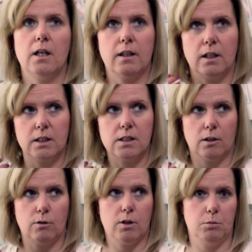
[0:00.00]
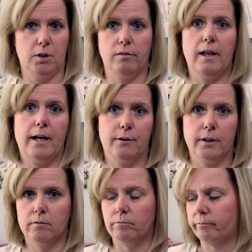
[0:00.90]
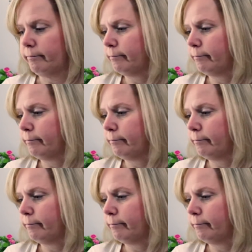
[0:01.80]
I think it's incredibly flattering.